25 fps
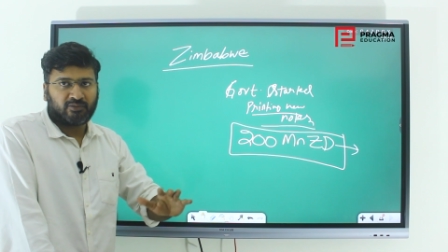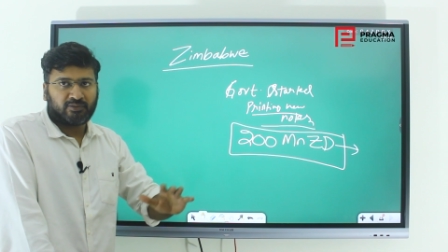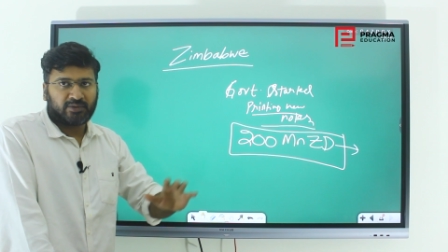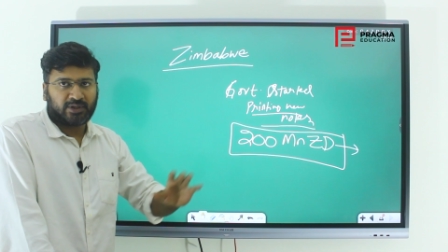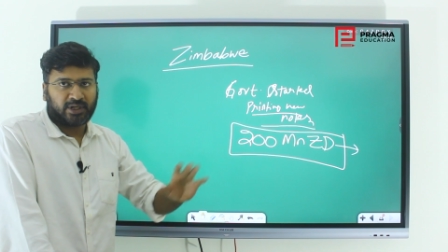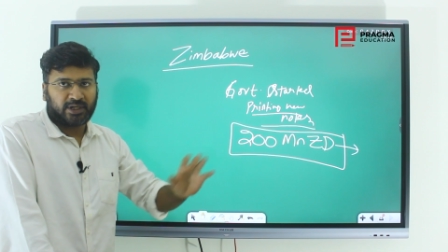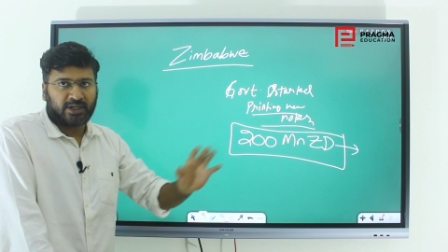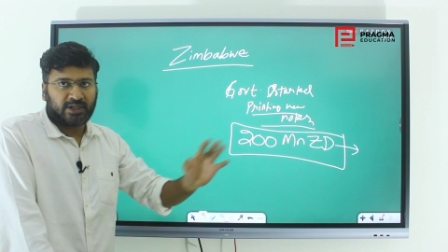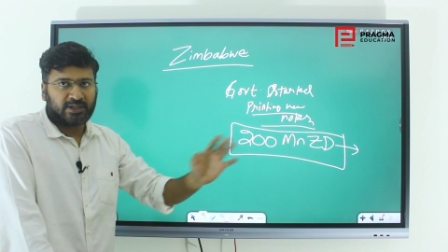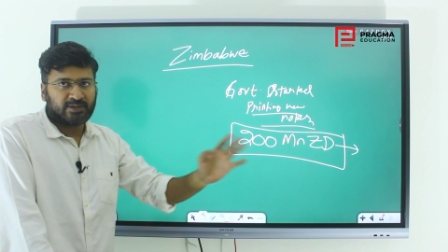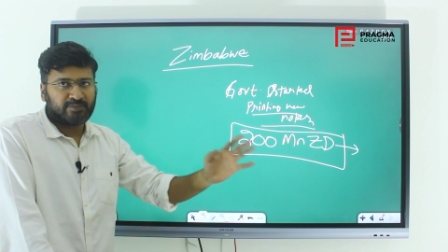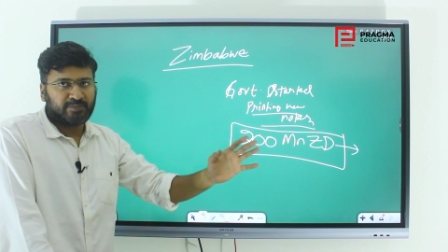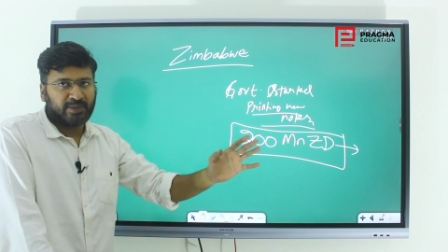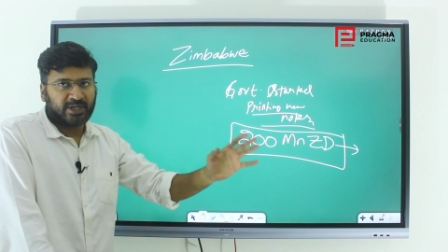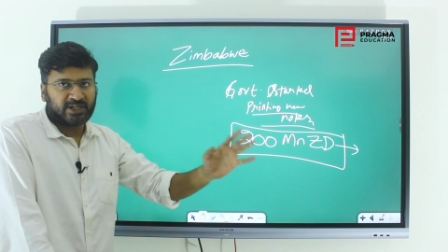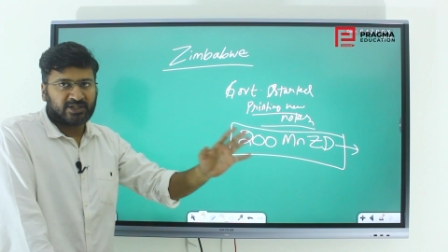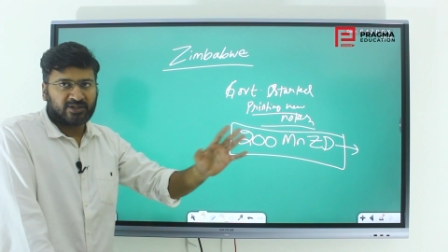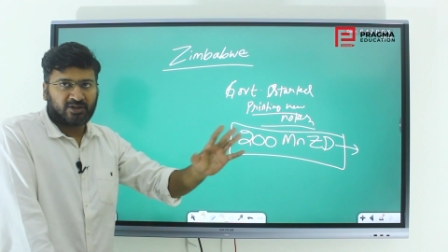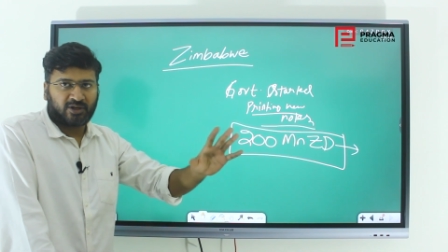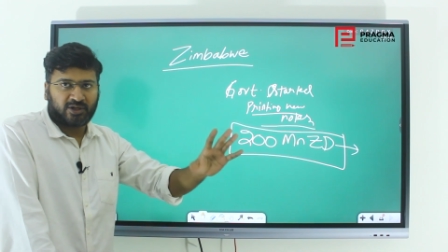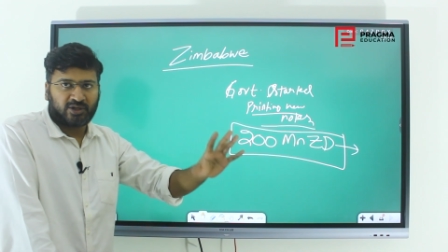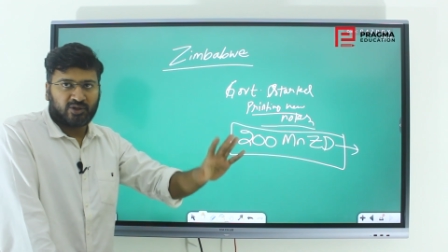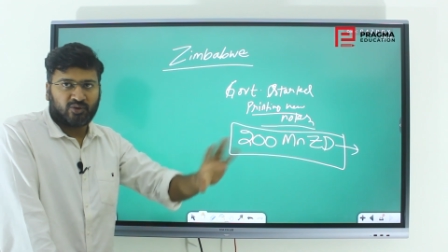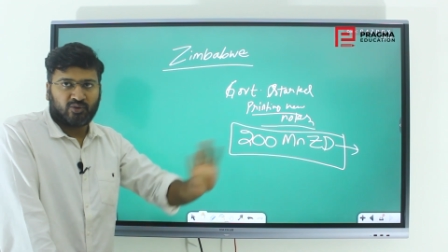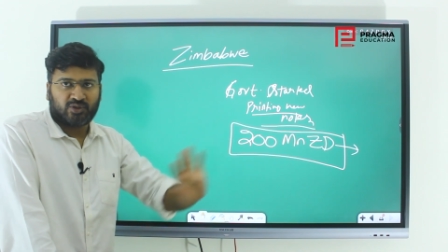that is based
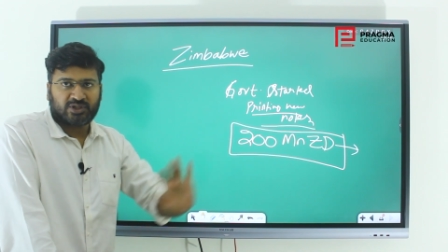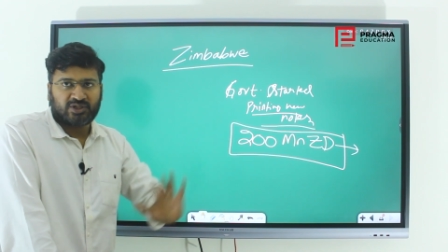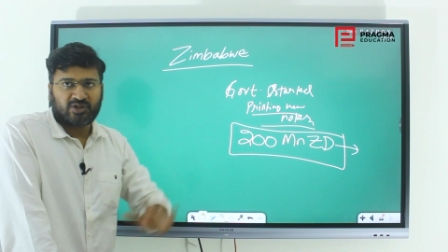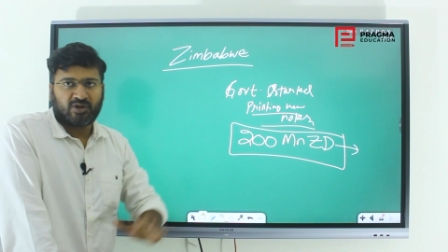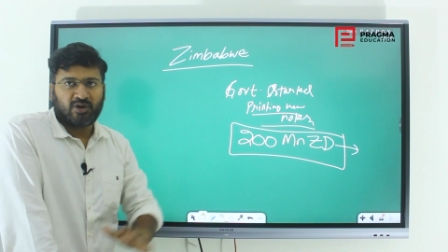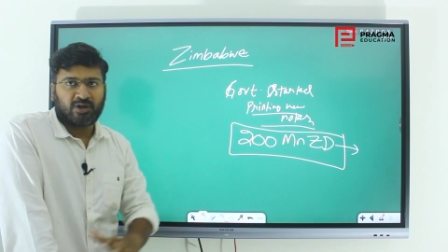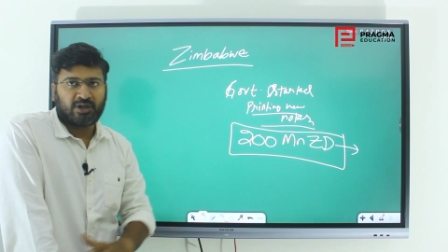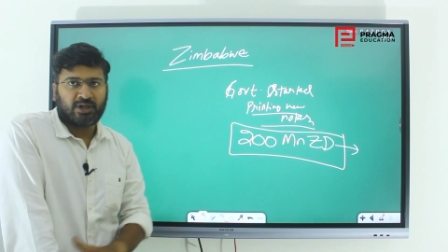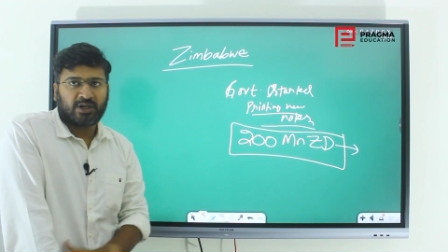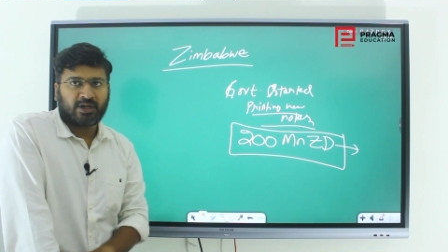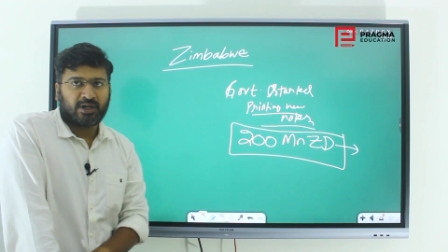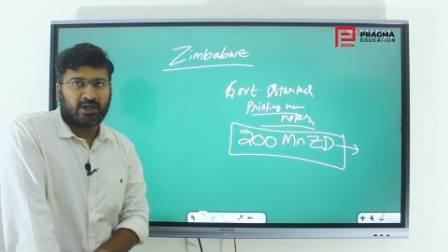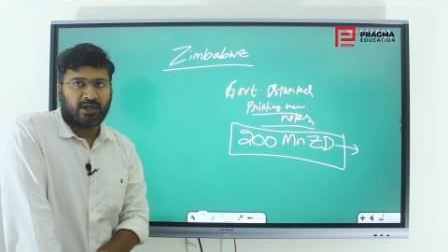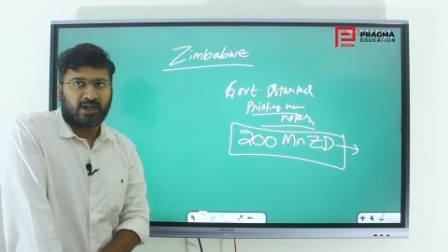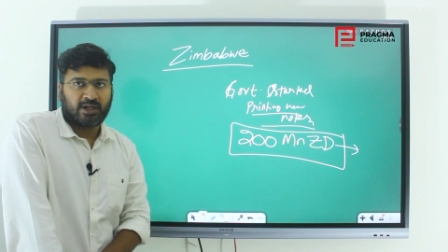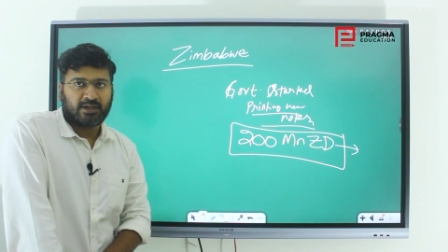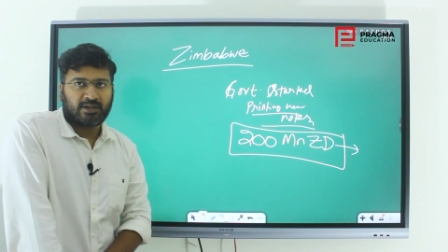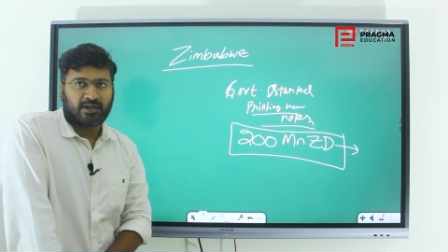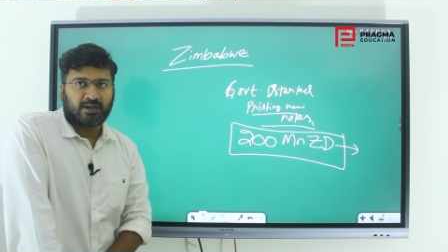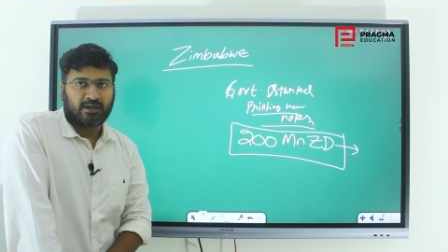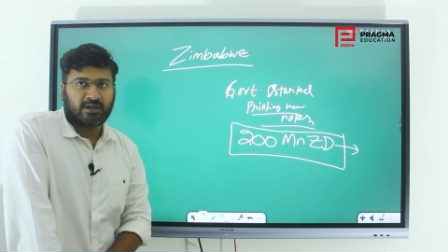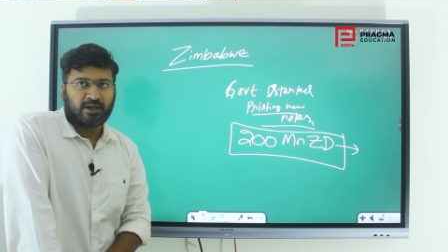on US dollar and other